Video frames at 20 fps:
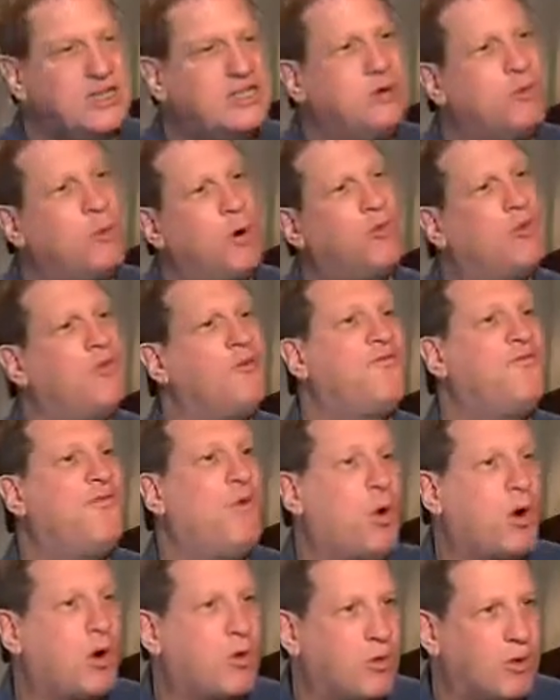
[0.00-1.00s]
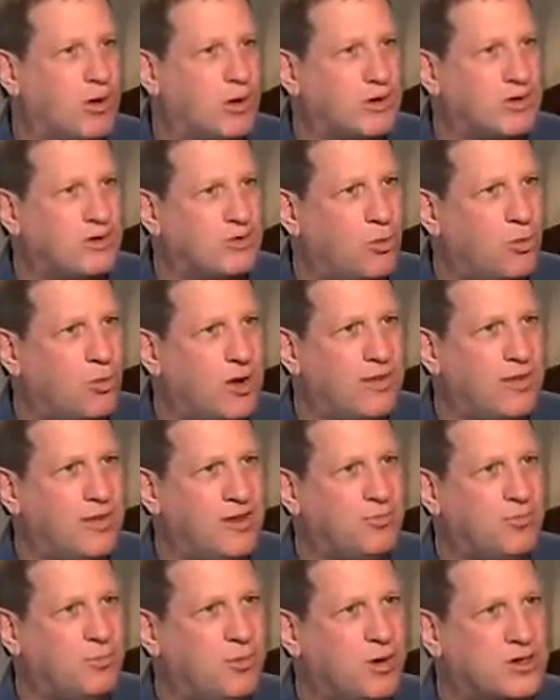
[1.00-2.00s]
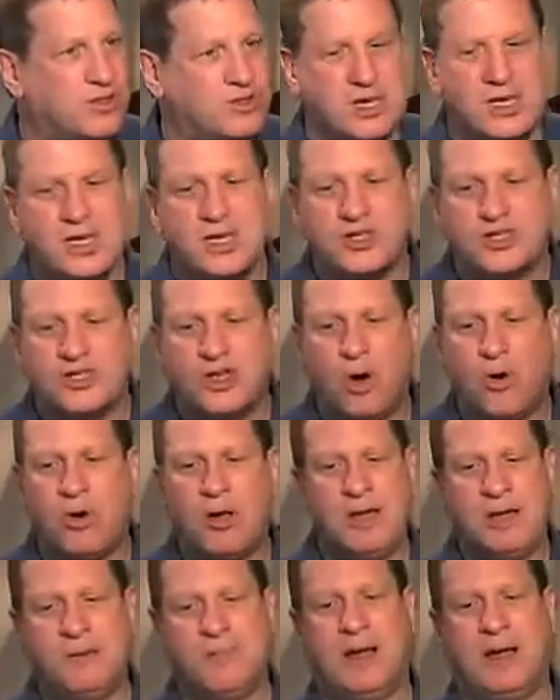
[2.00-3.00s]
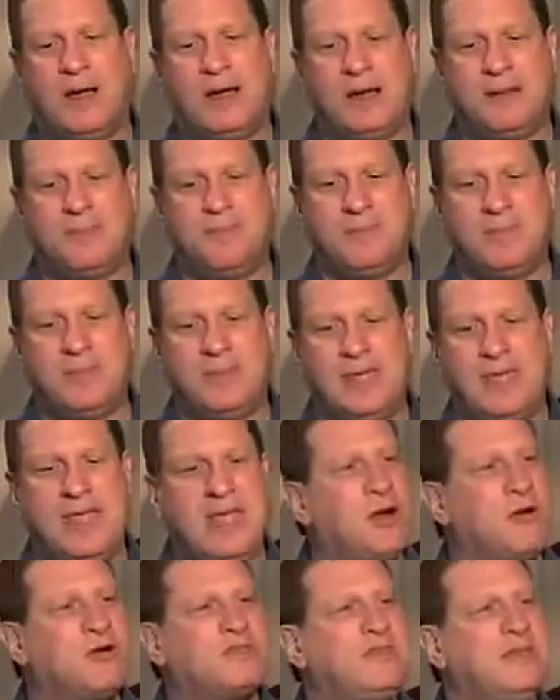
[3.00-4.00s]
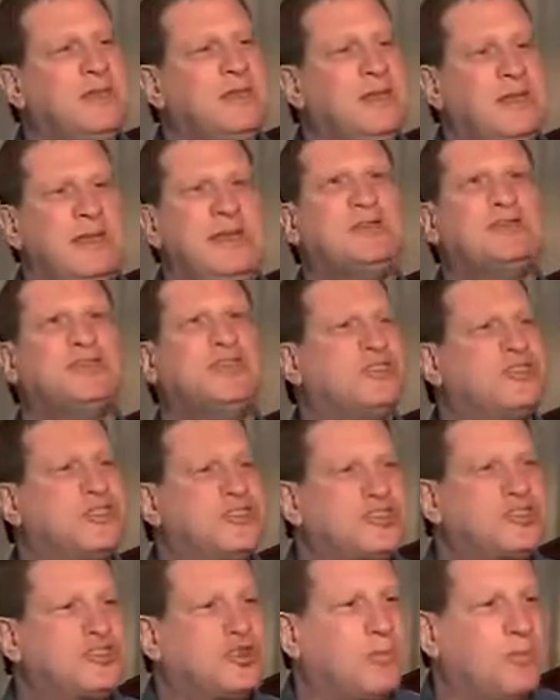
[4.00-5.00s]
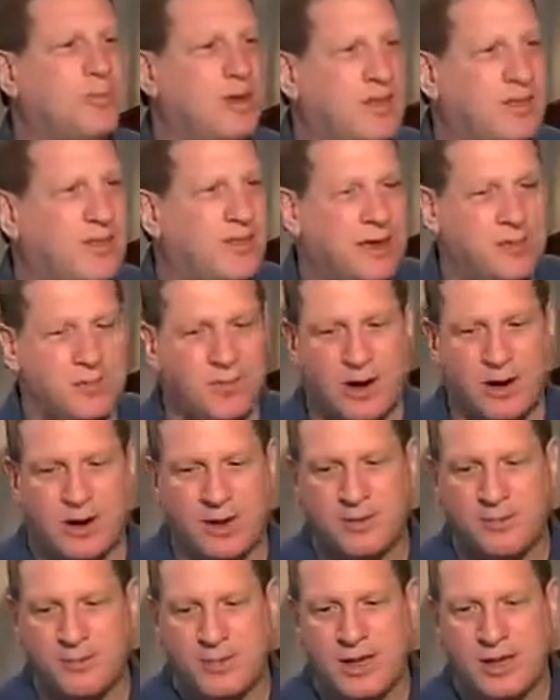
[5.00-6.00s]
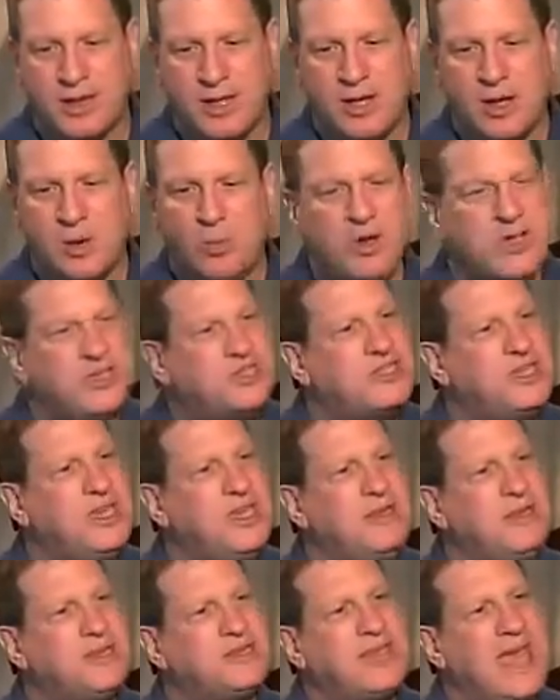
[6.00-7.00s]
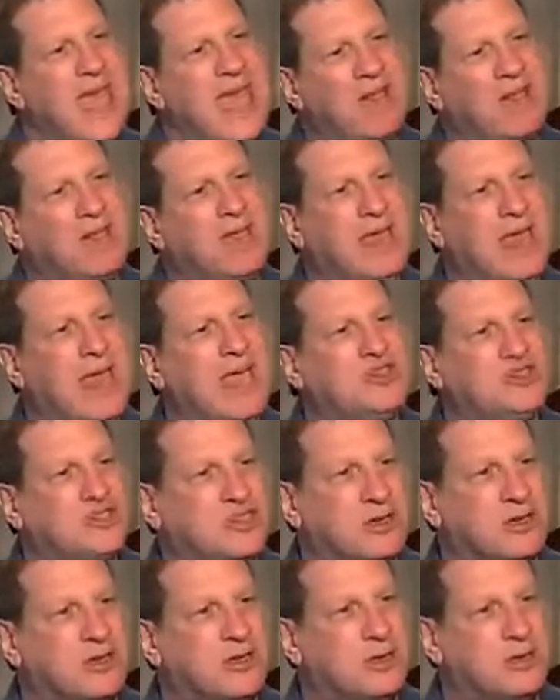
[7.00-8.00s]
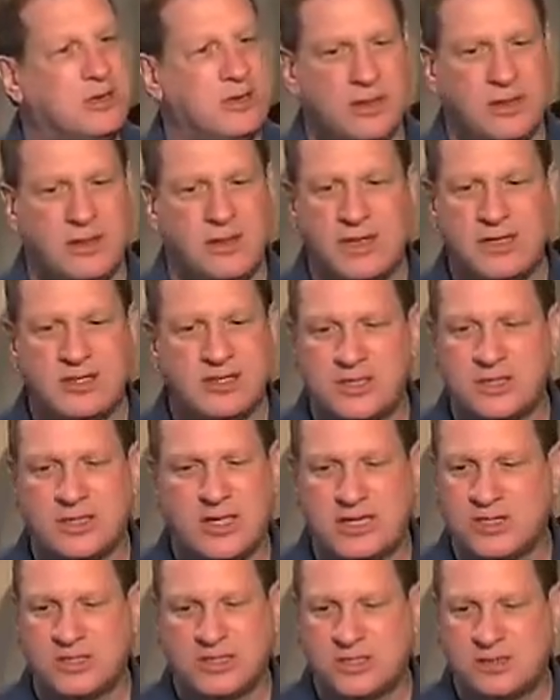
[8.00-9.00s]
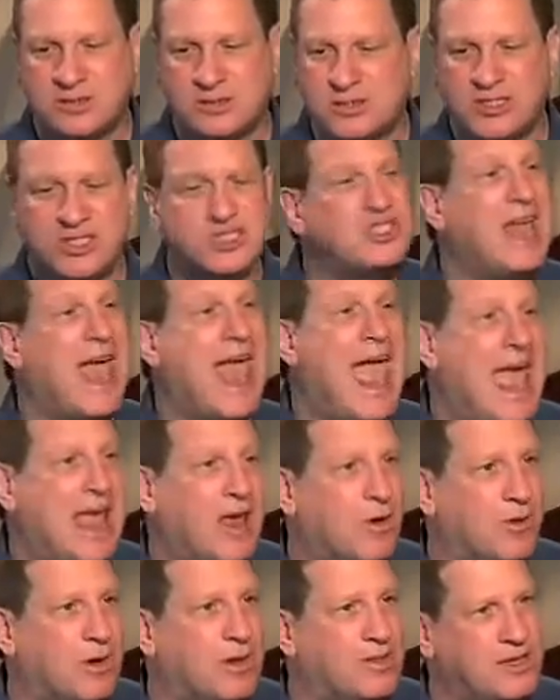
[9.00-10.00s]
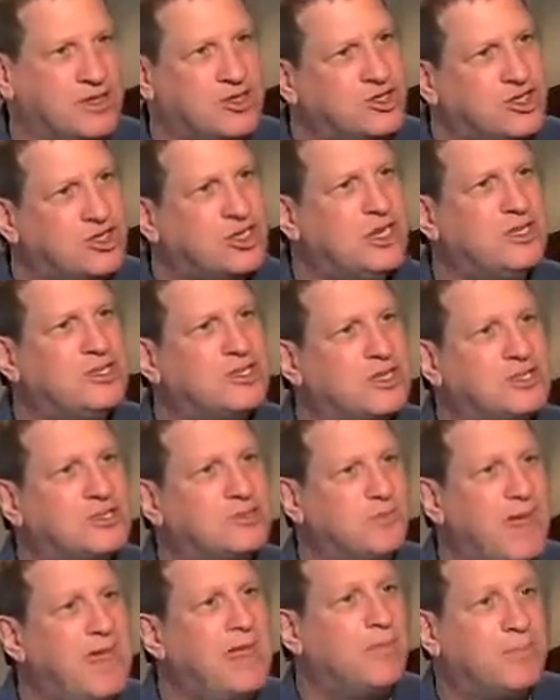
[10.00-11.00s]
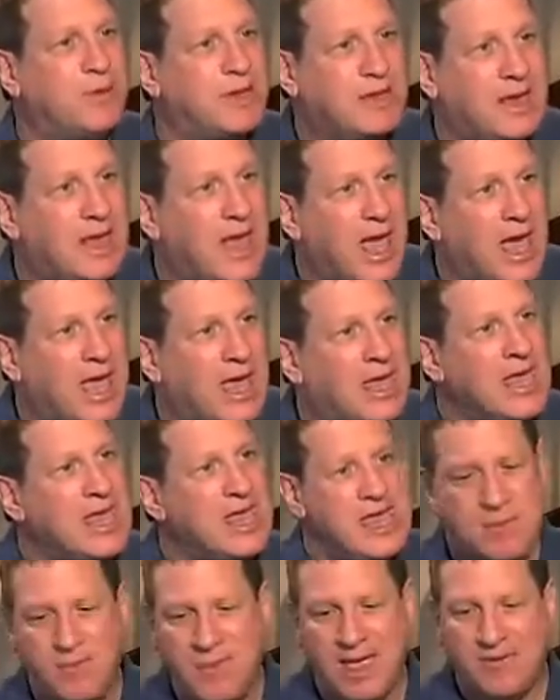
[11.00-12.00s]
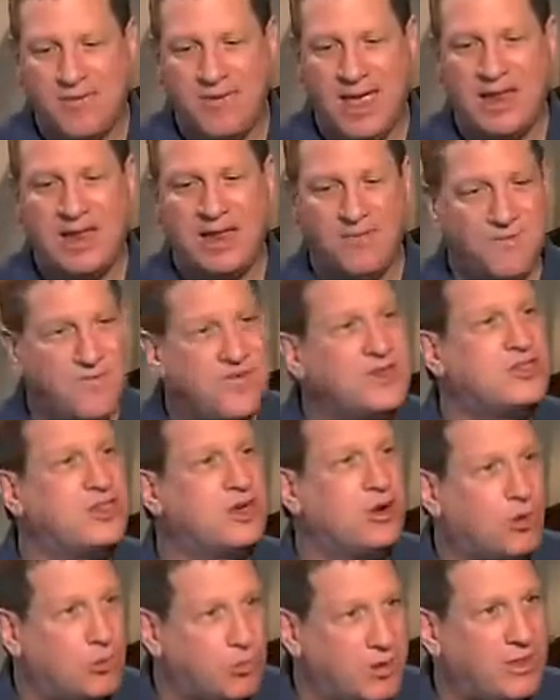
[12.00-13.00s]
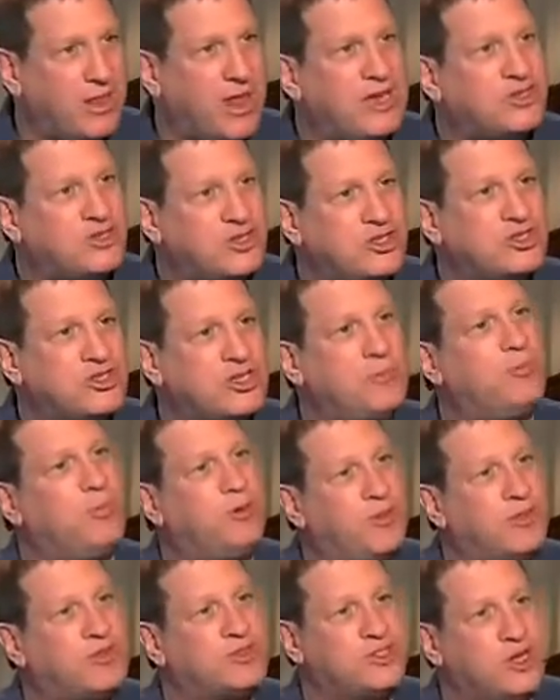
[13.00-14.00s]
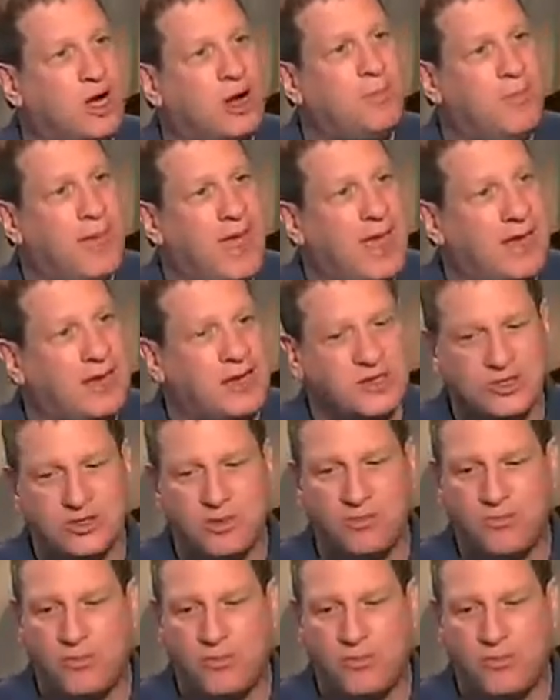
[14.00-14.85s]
she wrote the foreword to one of these books. So here's the disturbing thing, Mark. We see this allegation that's staggering, that Jesus may have been gay, he may have had a physical relationship with this young man and so